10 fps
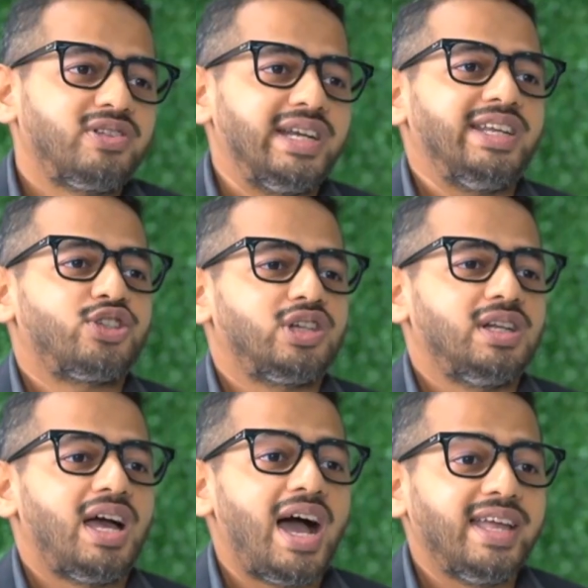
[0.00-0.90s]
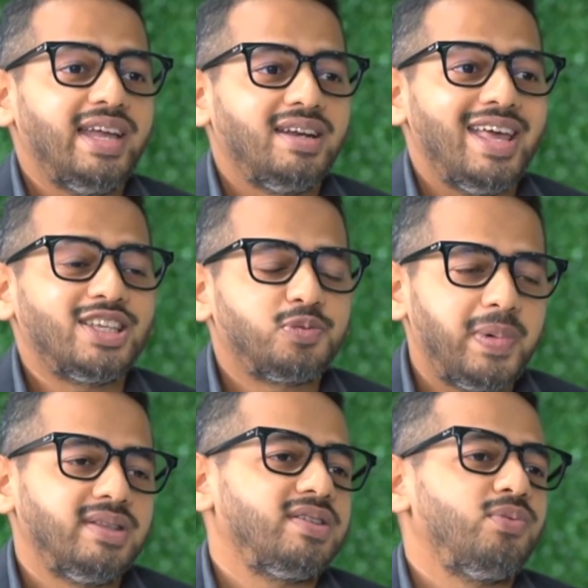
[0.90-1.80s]
traditional high-end
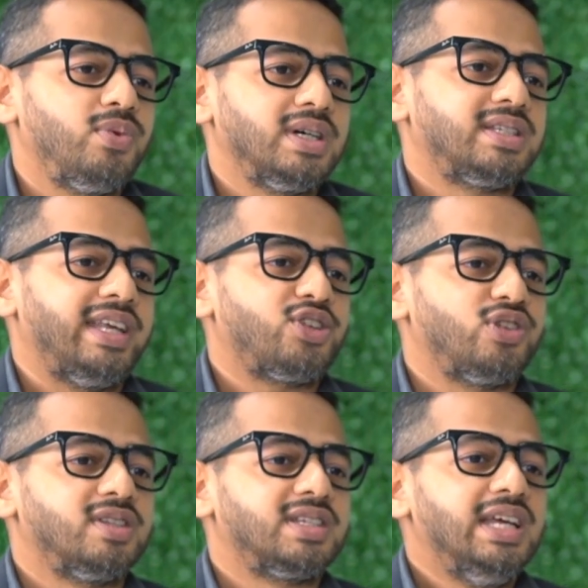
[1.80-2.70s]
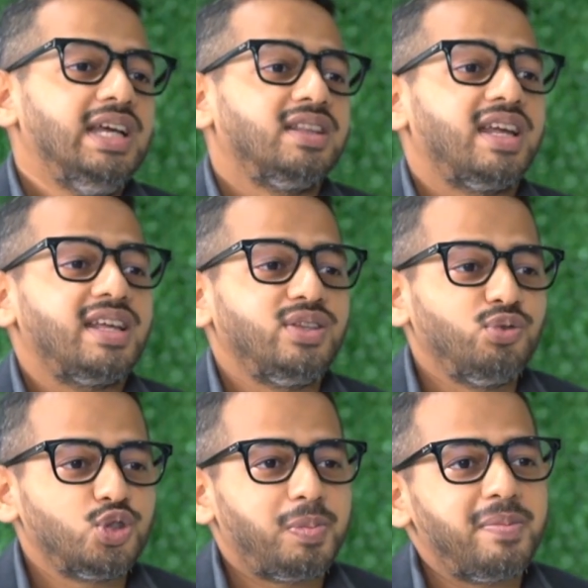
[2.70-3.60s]
expensive workstations that are
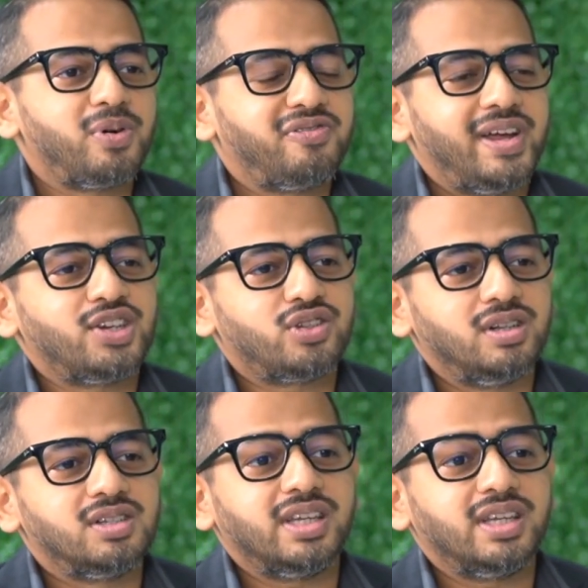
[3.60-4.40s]
used by professionals